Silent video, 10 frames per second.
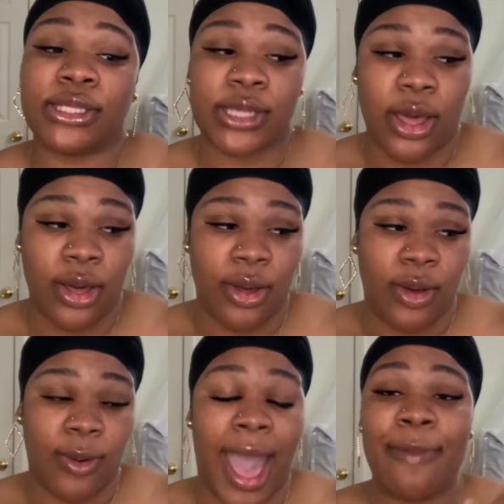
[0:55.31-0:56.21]

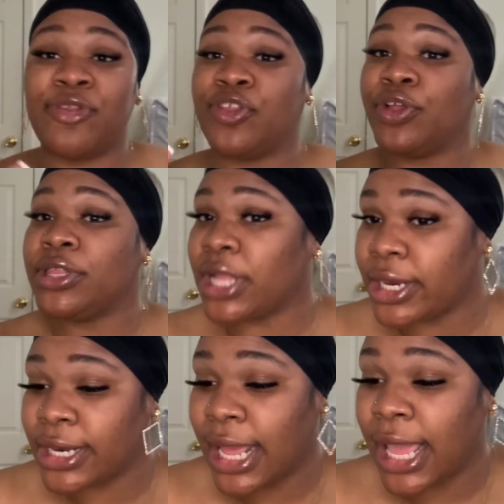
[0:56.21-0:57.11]
so I'm still
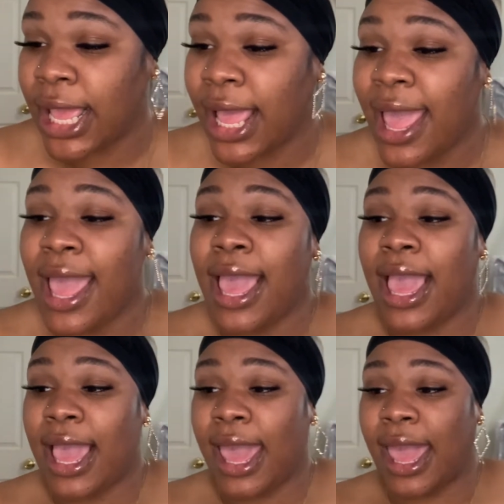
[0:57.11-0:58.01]
learning,
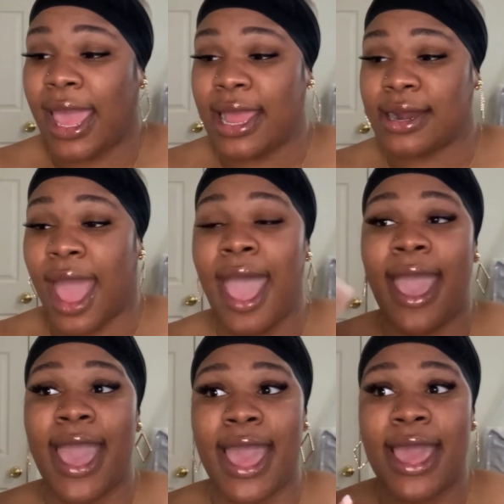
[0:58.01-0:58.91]
and
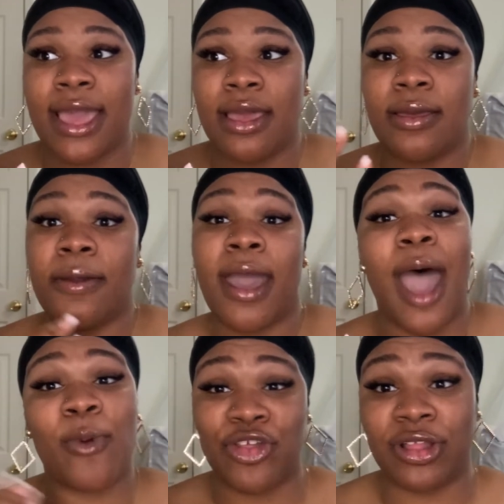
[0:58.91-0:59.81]
I
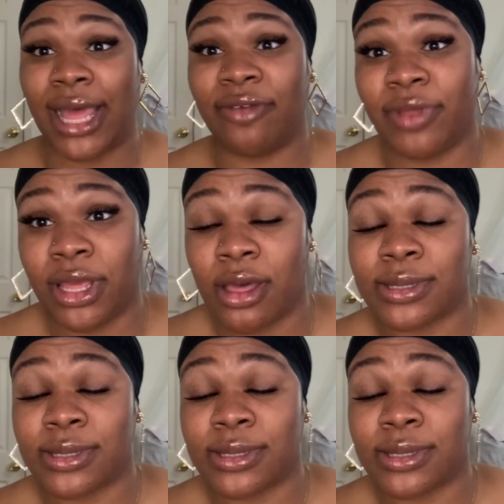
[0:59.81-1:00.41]
watch a lot of videos.